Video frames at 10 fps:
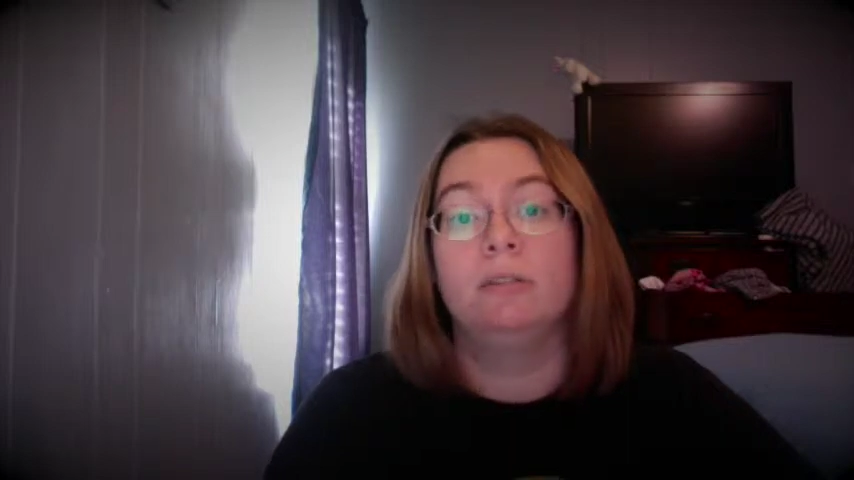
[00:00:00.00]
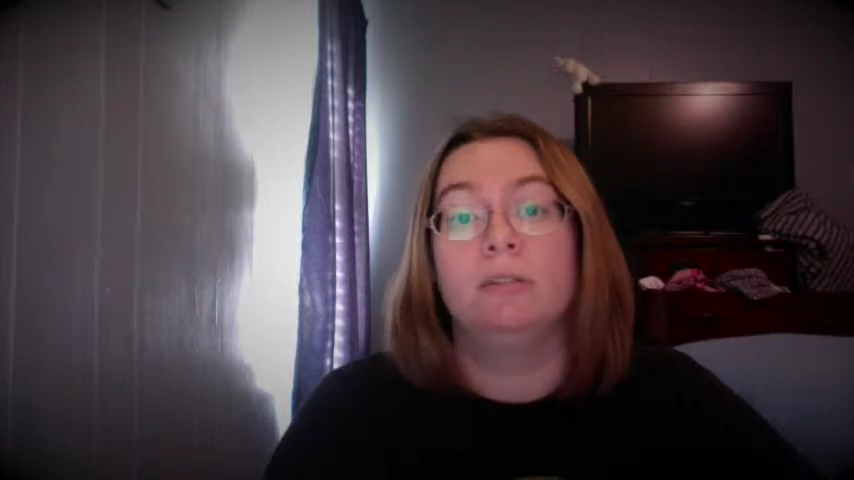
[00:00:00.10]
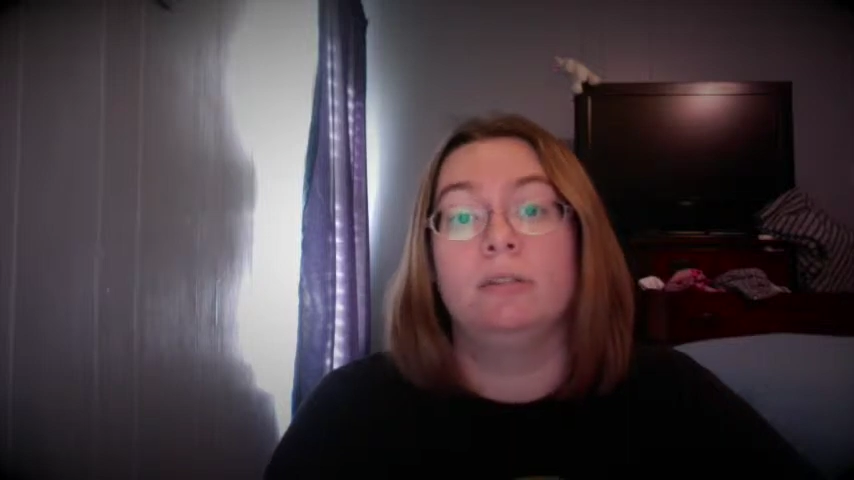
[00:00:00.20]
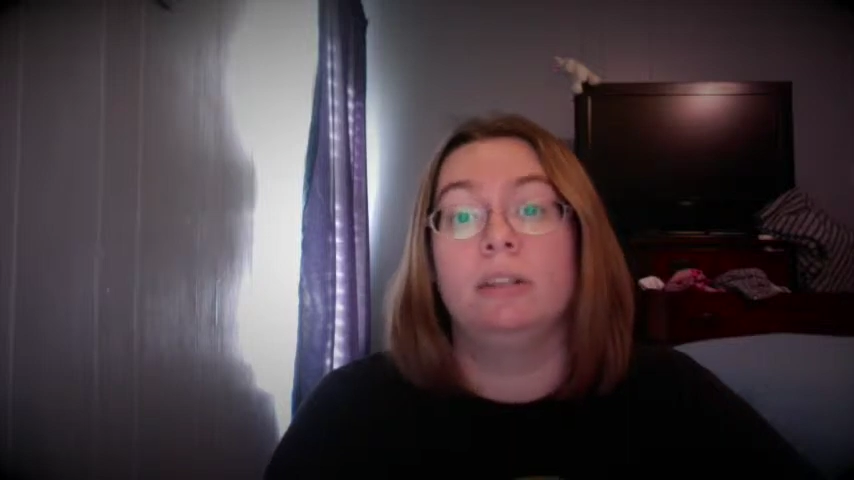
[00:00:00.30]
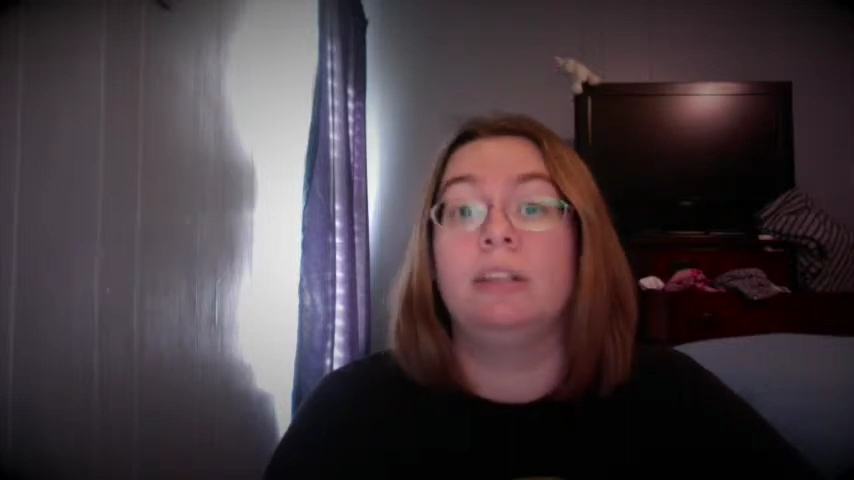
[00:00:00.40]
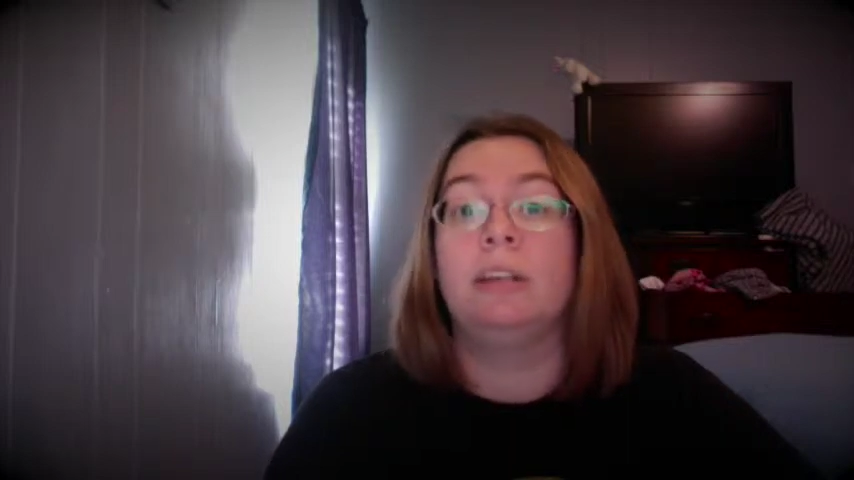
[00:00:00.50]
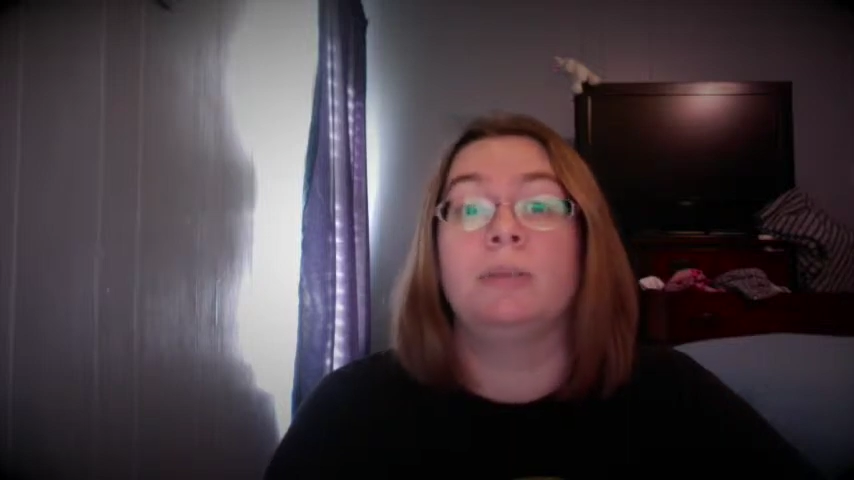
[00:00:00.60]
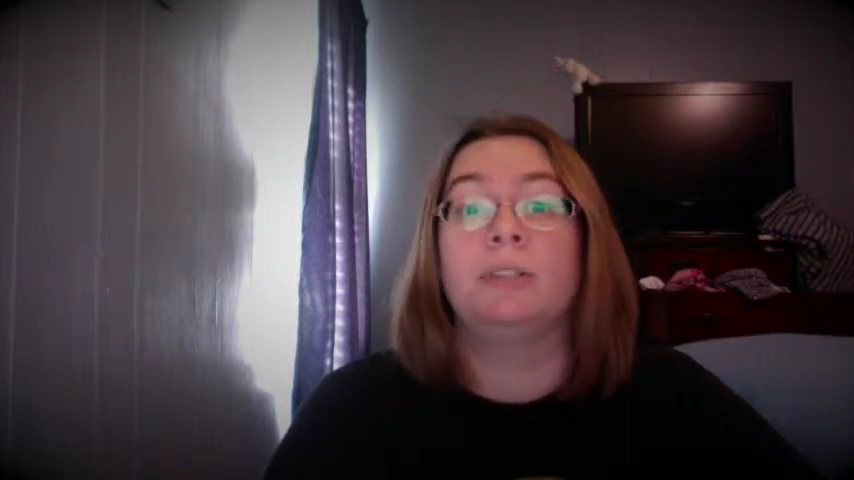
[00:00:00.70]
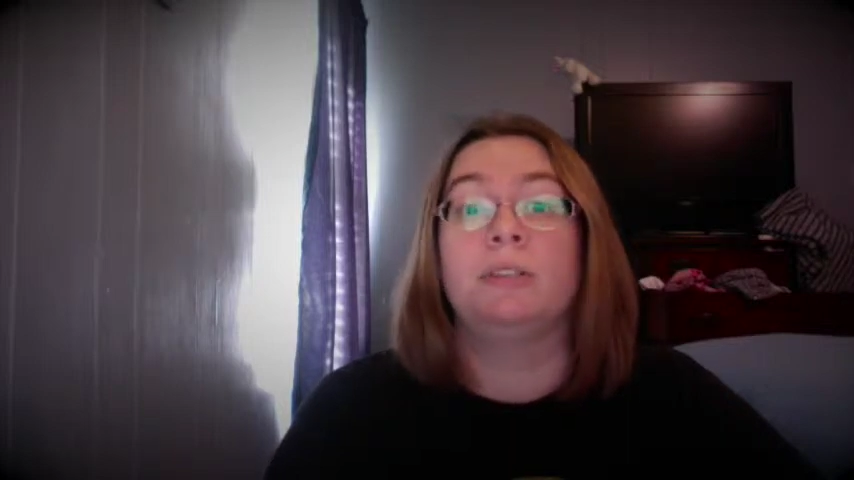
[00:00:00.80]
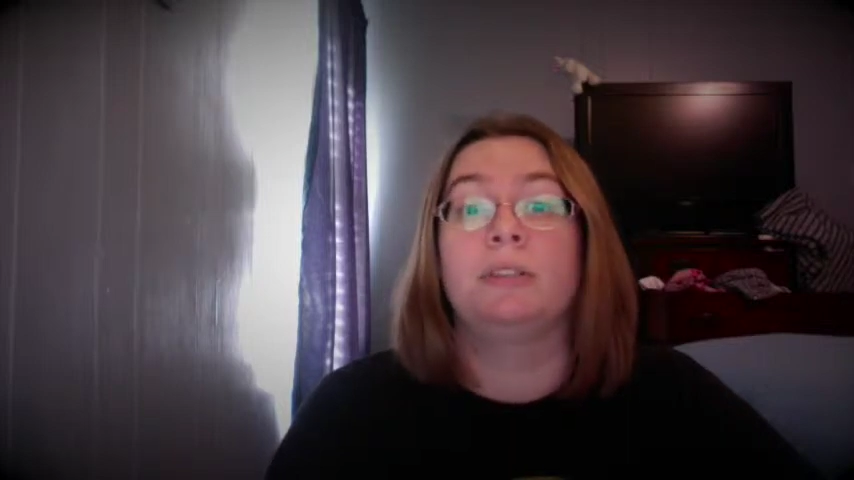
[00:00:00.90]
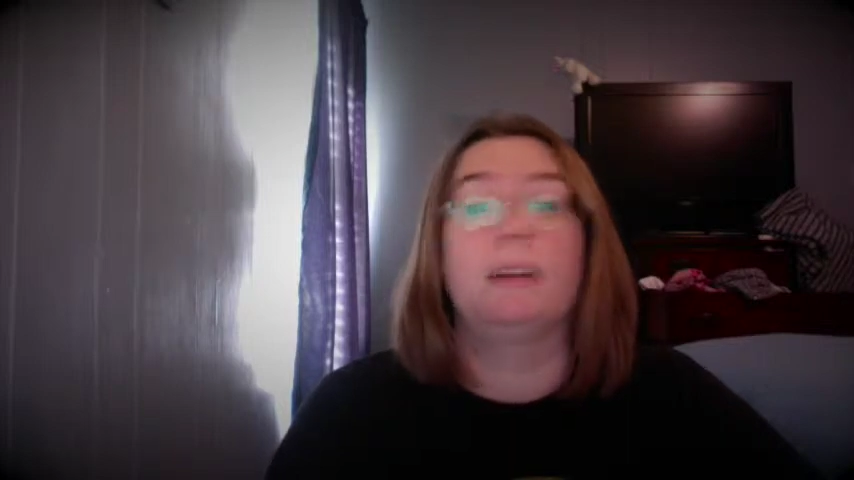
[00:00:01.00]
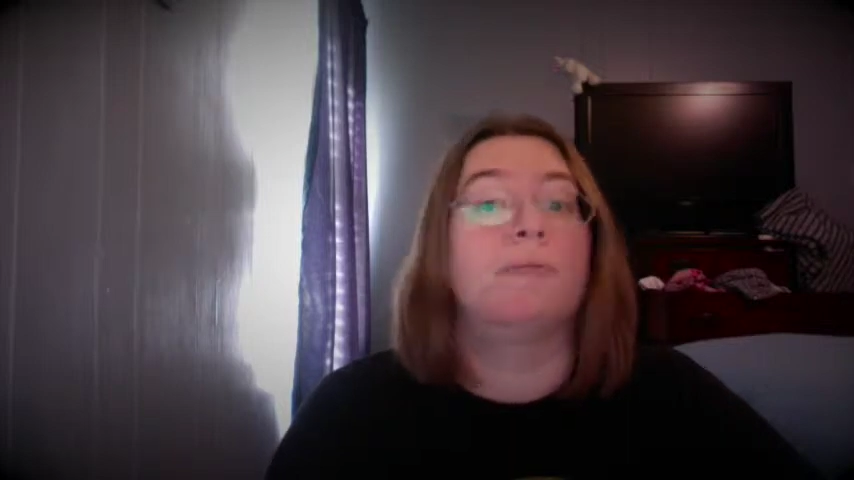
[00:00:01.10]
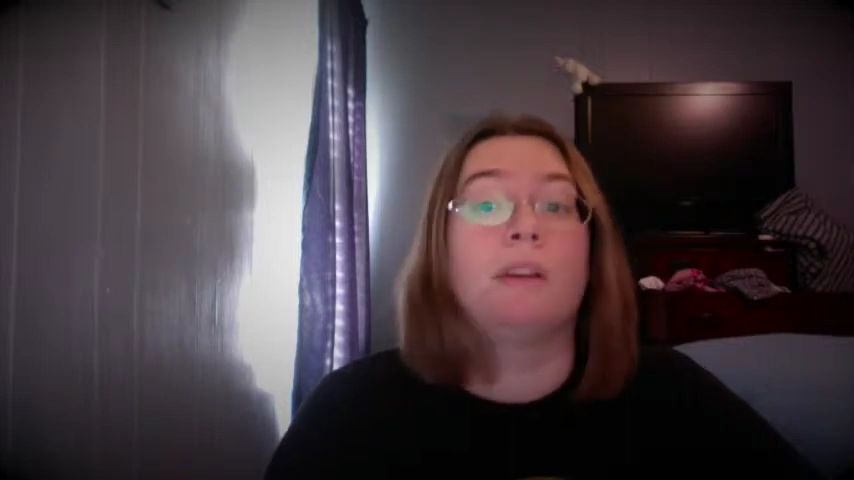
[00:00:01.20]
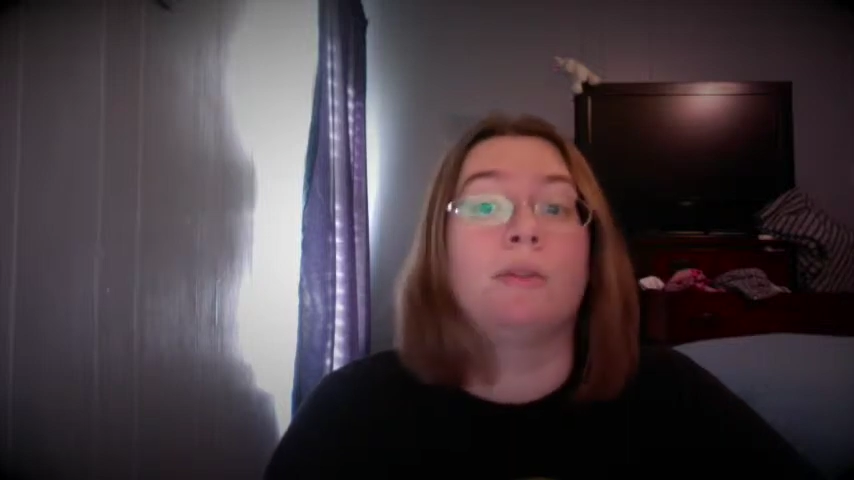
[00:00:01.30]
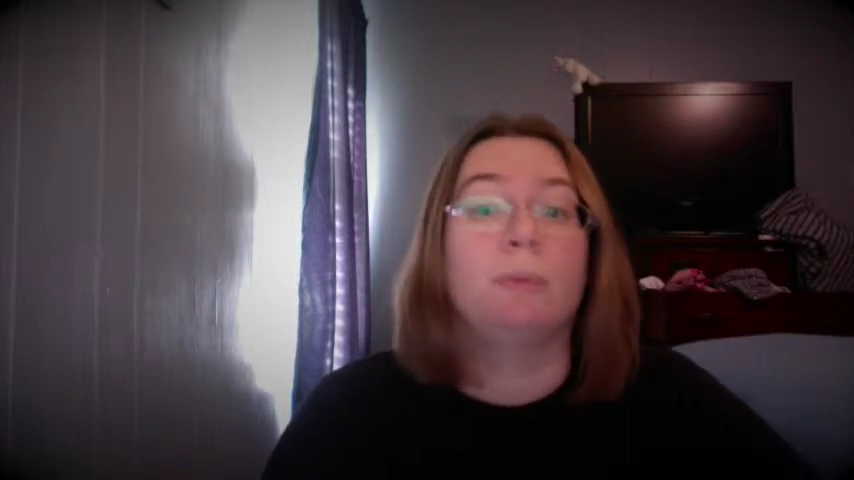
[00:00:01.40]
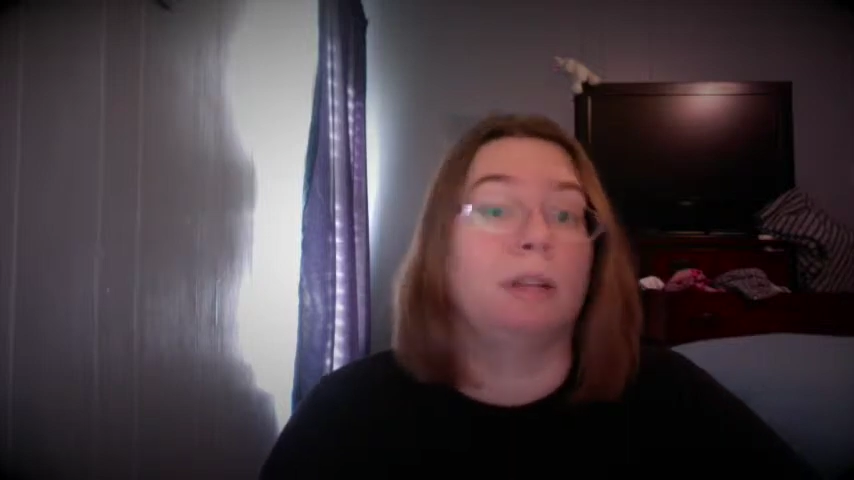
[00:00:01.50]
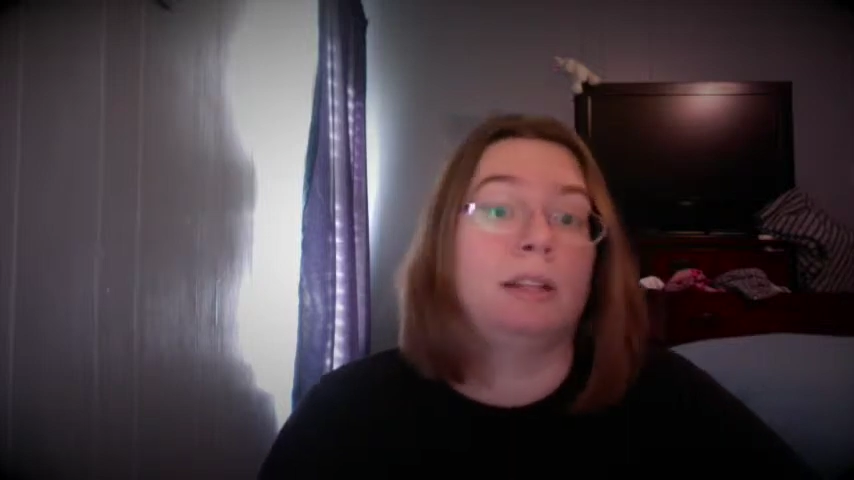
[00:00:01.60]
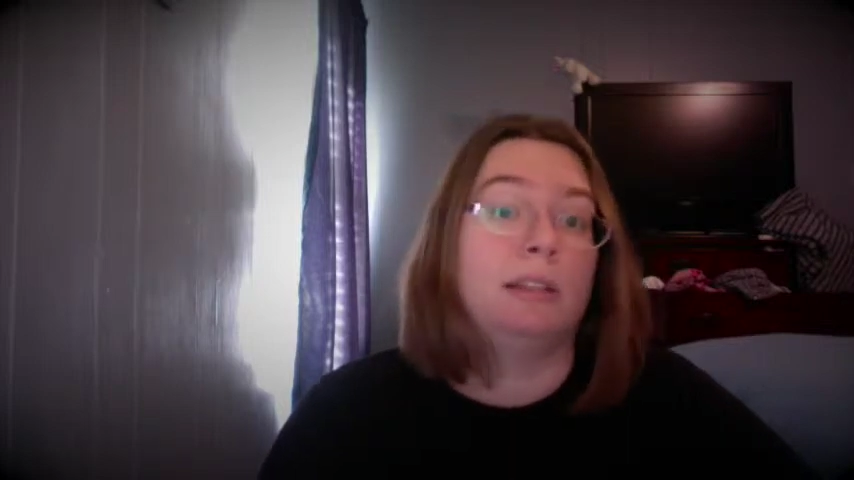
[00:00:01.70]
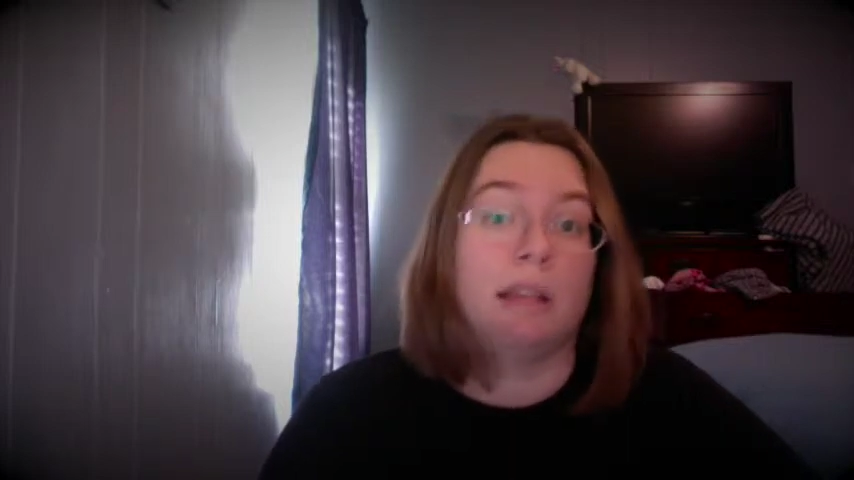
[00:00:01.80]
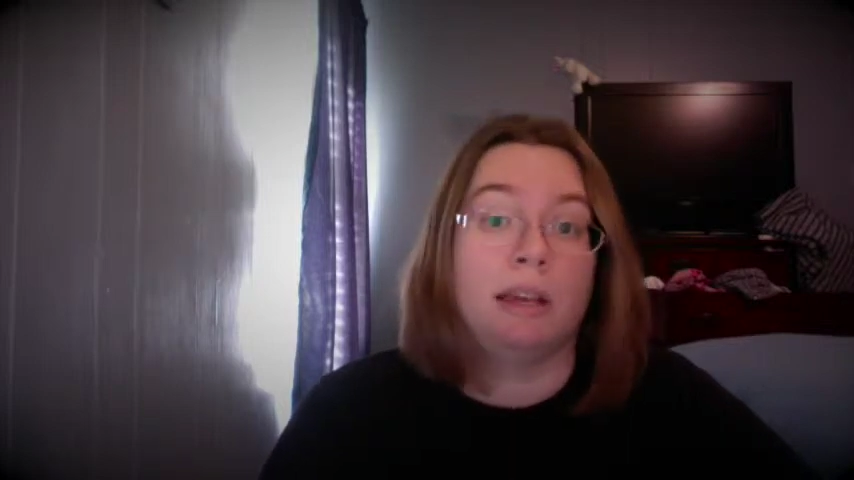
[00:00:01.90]
These hips have never been
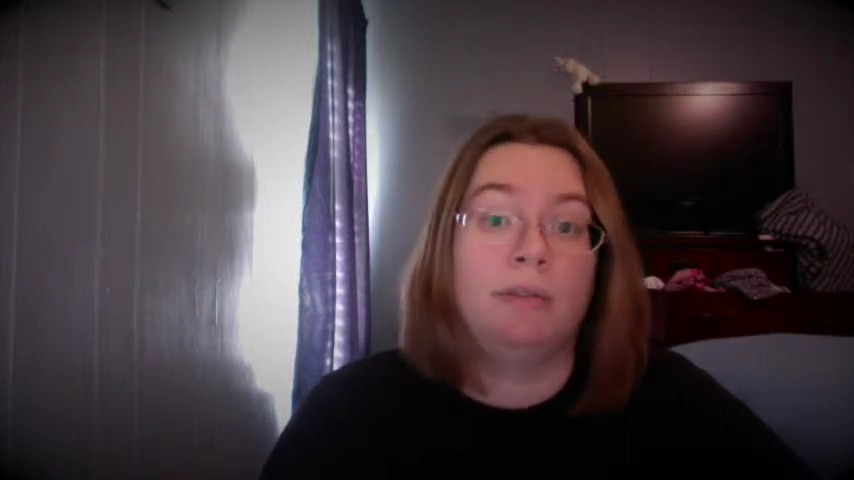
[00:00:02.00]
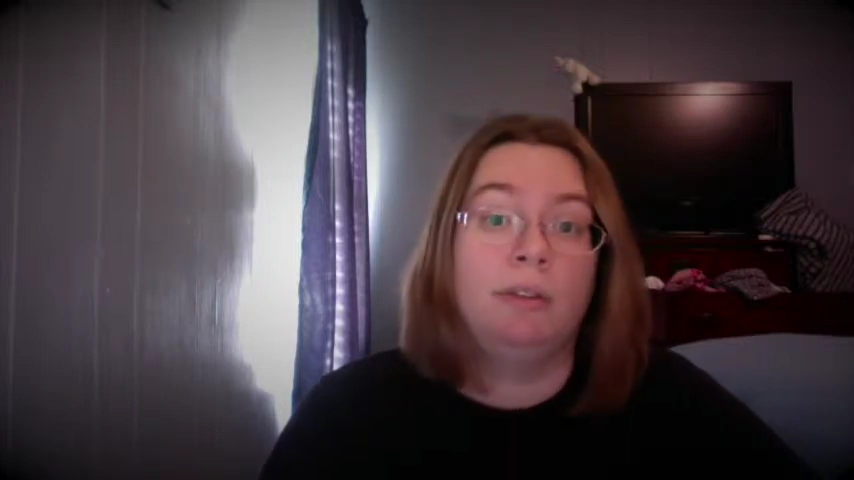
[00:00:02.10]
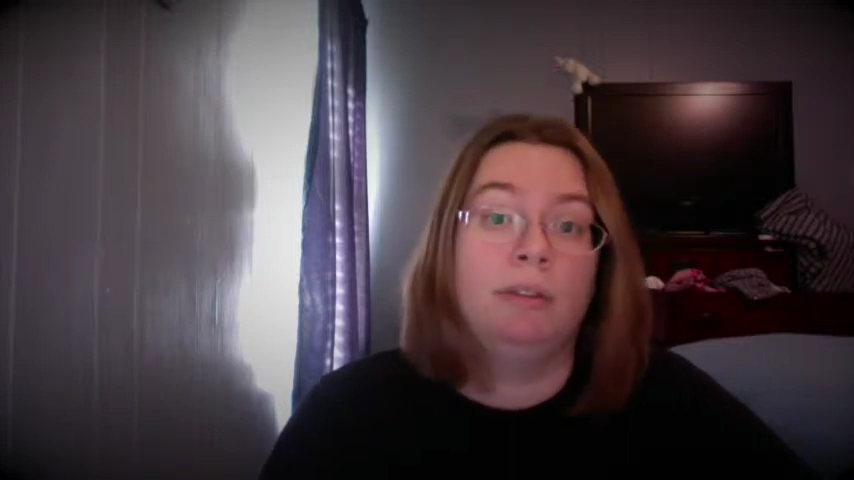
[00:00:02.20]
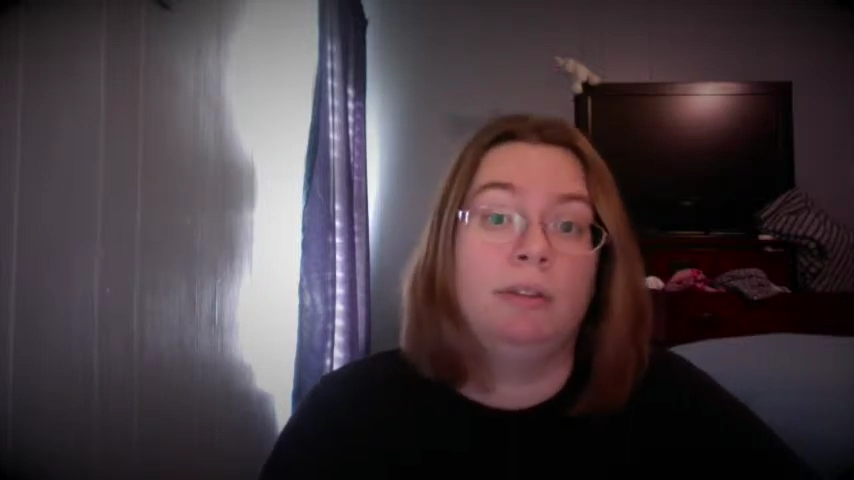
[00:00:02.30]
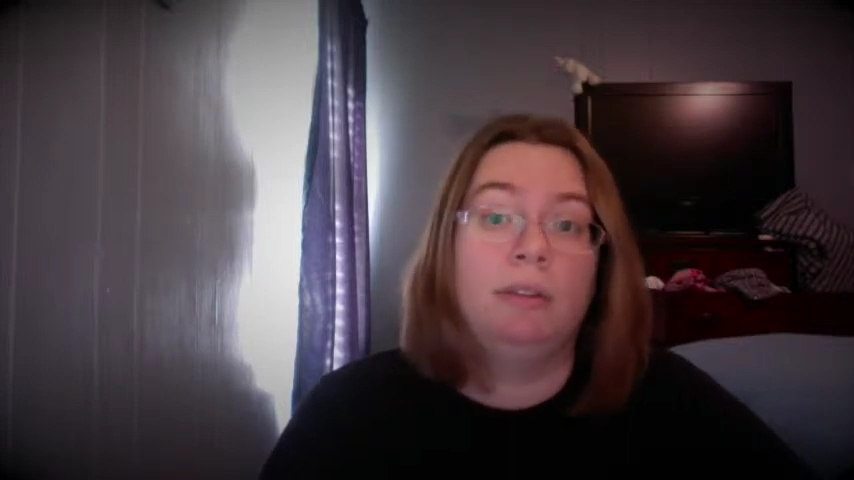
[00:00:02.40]
enslaved.